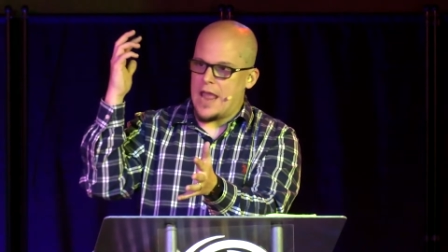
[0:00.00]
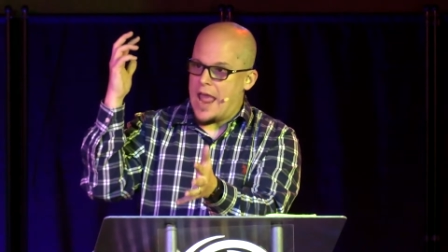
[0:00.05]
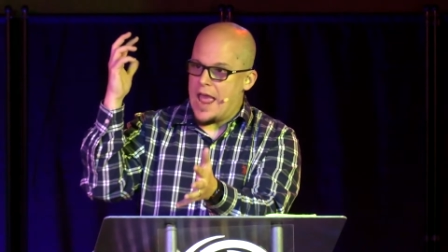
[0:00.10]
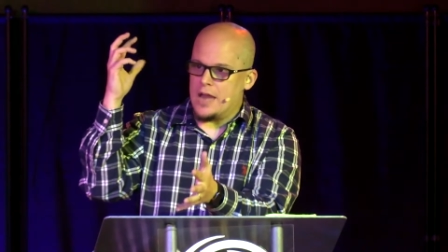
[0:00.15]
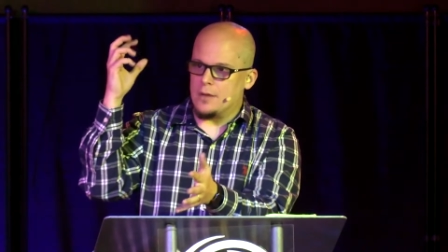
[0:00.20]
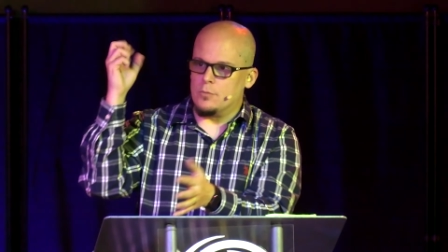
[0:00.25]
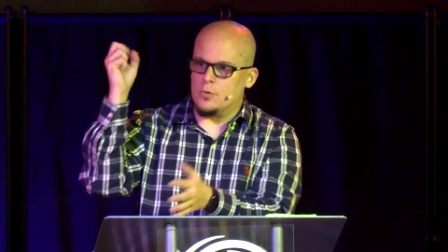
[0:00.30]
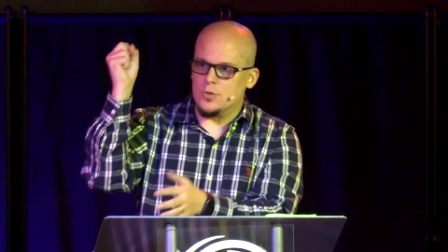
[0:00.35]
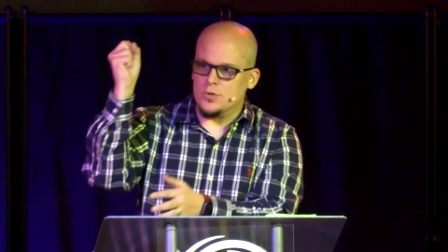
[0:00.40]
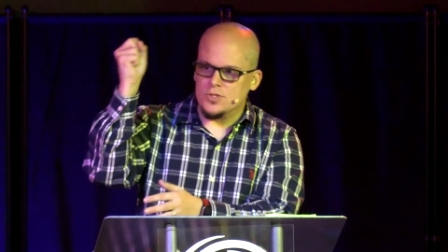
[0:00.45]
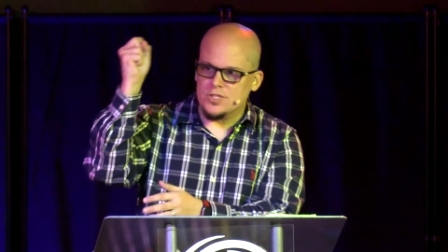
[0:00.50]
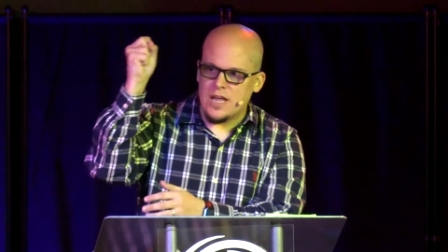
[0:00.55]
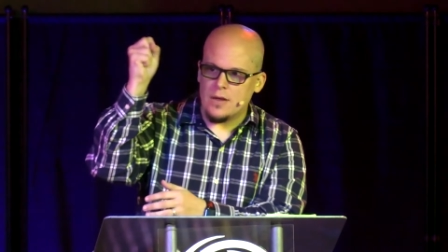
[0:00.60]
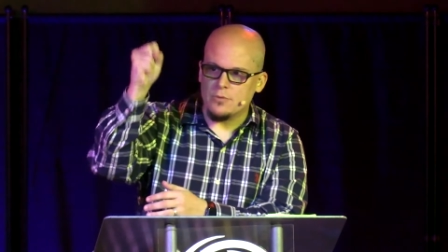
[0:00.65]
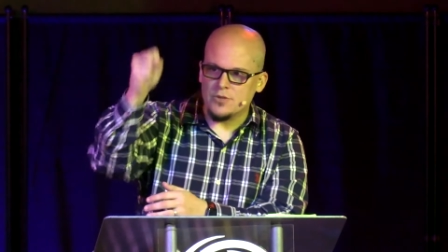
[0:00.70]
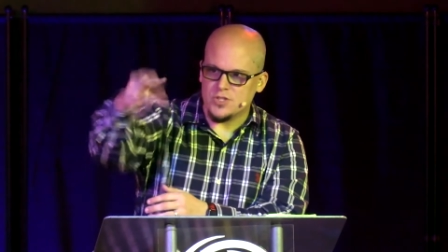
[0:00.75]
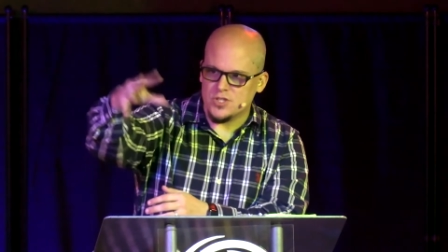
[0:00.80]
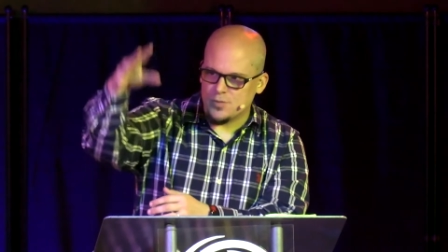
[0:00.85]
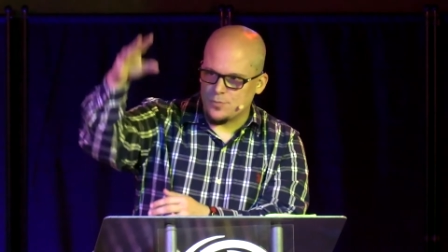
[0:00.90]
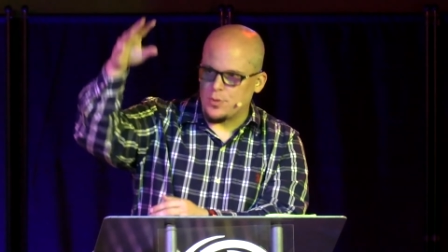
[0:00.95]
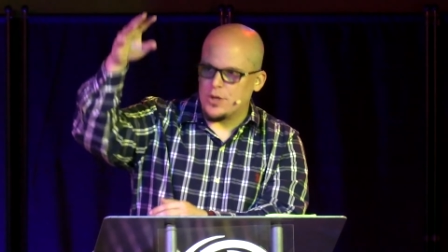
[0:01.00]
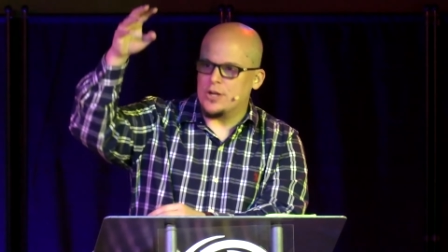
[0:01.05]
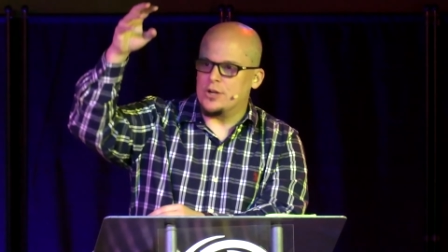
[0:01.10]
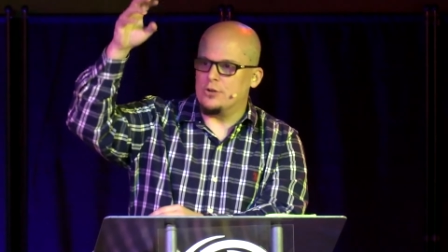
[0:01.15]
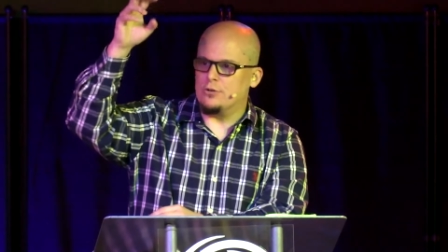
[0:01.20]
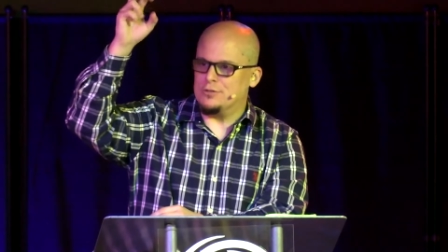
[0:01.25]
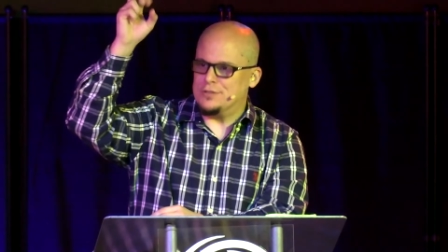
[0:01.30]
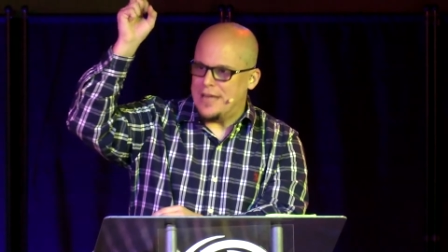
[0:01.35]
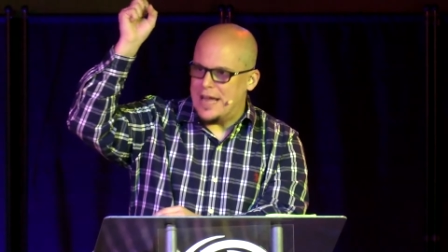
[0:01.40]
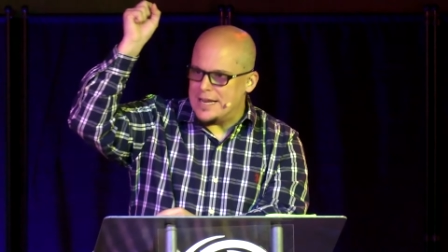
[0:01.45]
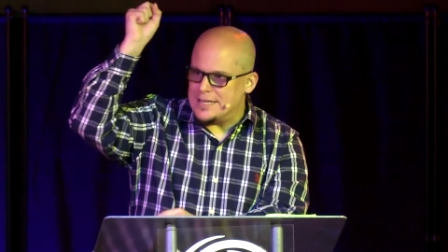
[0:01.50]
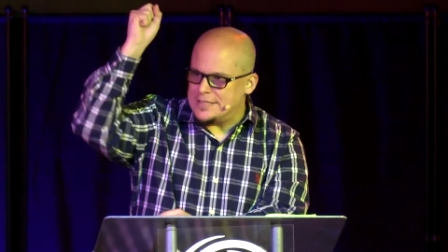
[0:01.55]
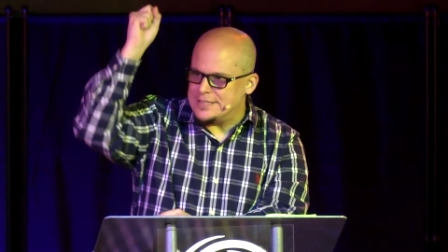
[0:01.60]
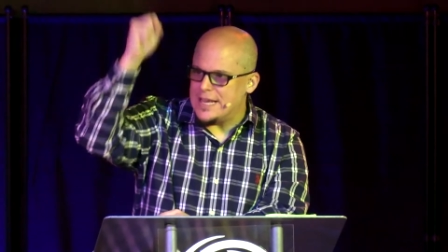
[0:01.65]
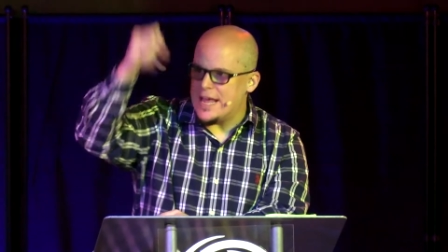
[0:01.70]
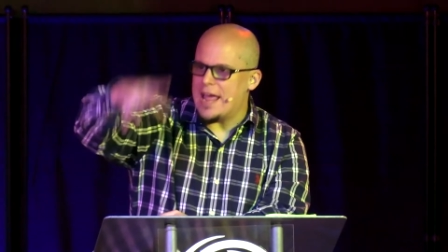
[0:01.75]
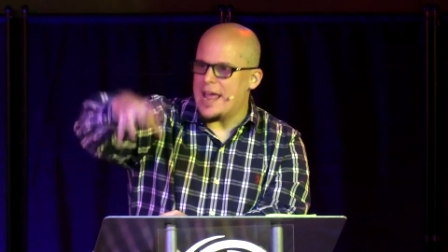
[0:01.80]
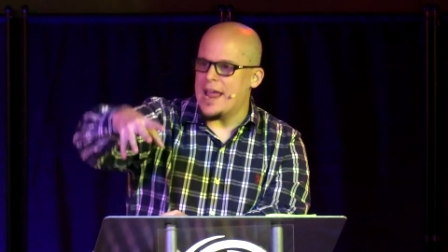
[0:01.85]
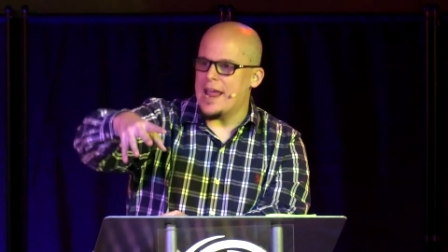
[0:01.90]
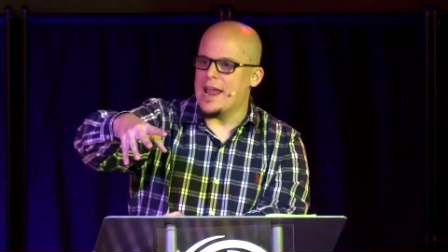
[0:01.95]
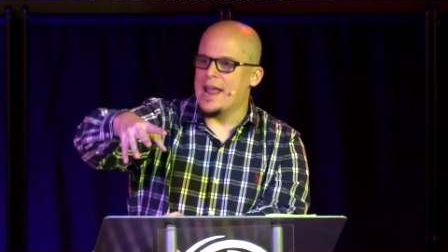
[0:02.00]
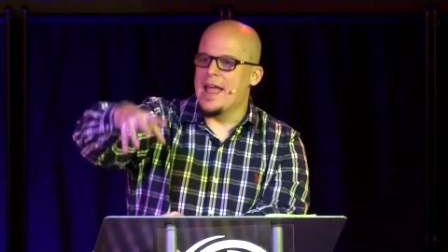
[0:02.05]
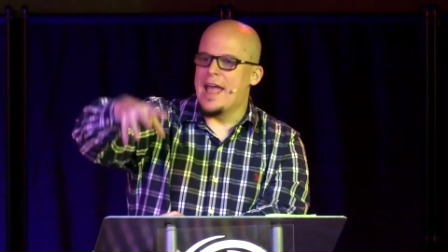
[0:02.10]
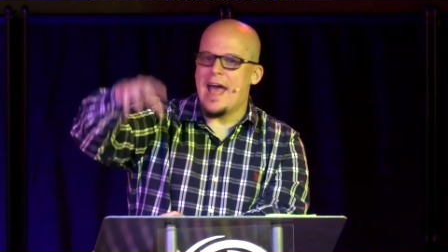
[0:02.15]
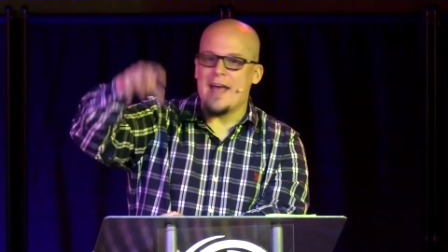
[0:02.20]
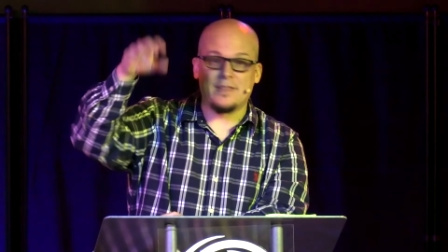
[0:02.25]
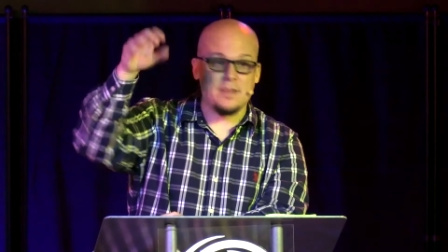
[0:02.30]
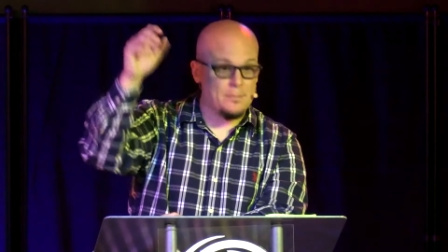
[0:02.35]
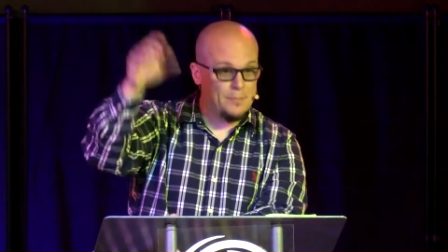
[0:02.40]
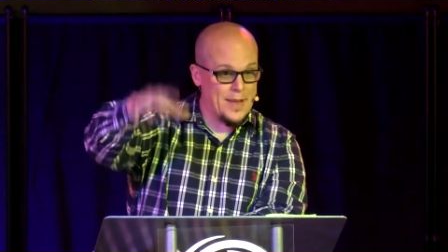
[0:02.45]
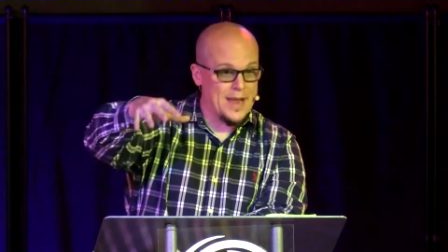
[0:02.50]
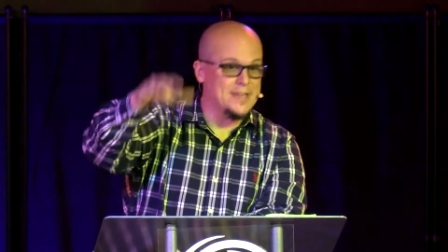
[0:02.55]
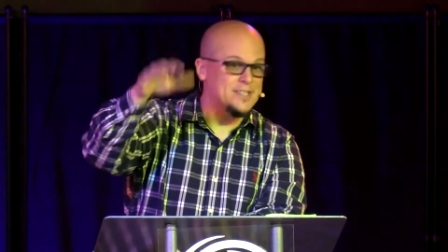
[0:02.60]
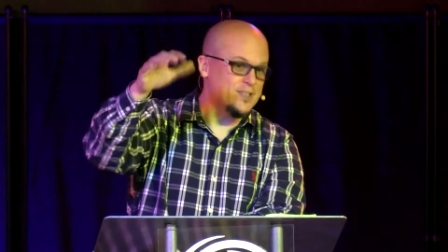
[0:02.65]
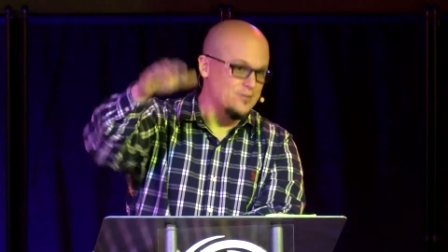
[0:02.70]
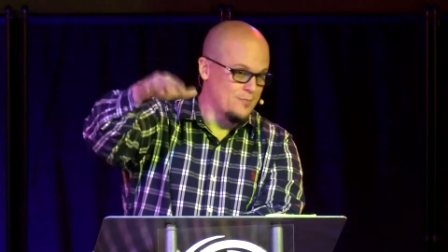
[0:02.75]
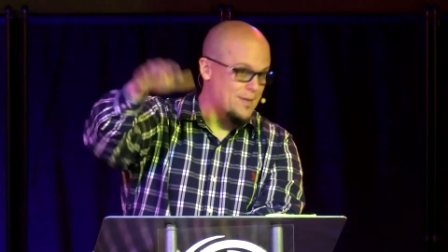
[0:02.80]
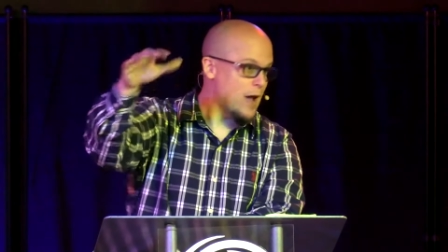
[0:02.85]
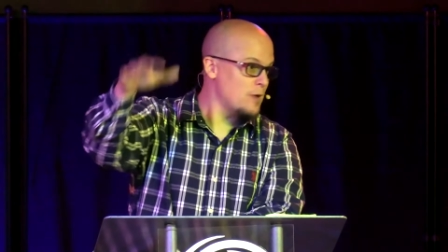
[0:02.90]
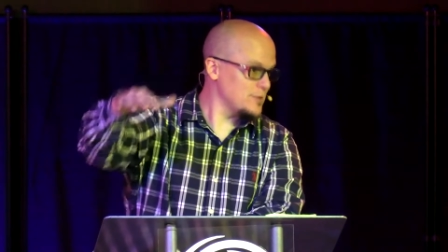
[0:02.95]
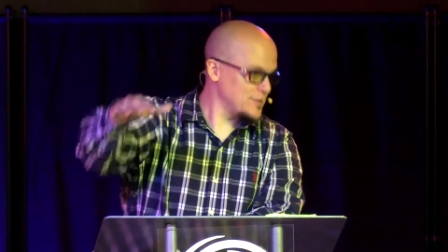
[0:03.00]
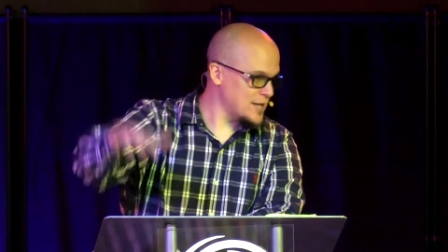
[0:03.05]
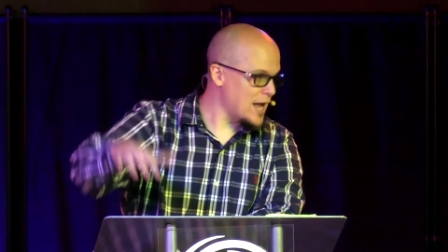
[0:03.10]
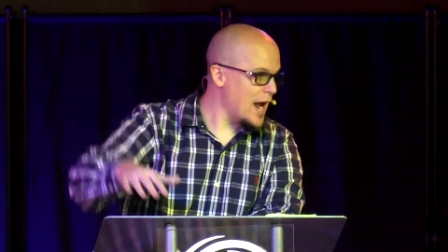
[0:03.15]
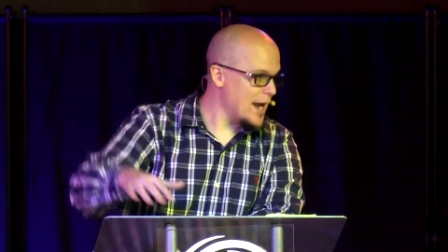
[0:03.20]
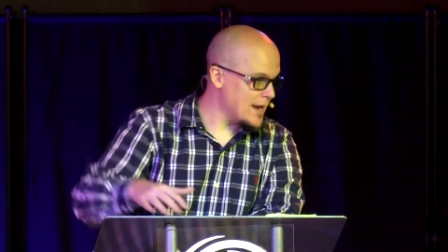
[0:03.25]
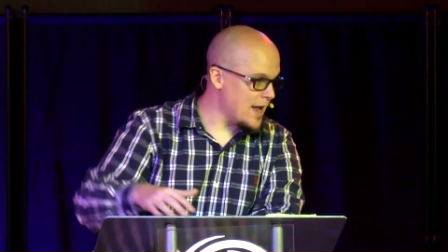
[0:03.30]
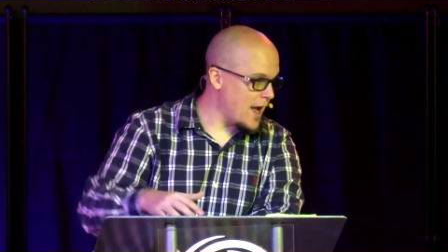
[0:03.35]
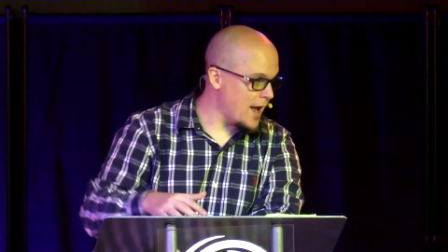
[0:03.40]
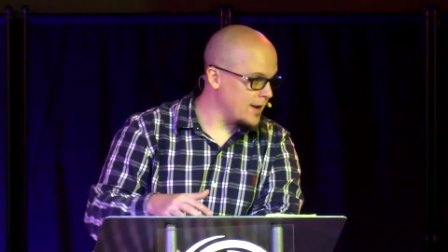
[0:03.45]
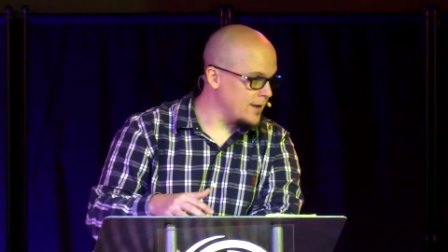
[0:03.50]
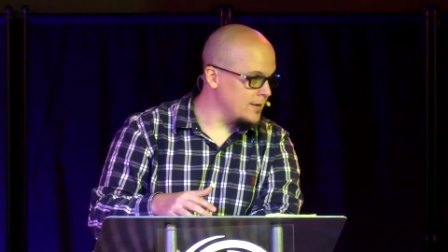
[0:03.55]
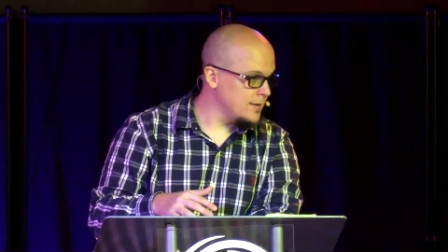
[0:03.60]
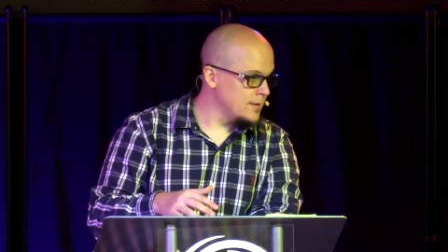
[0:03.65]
animals that was sprinkled that day at the base of Mount Sinai.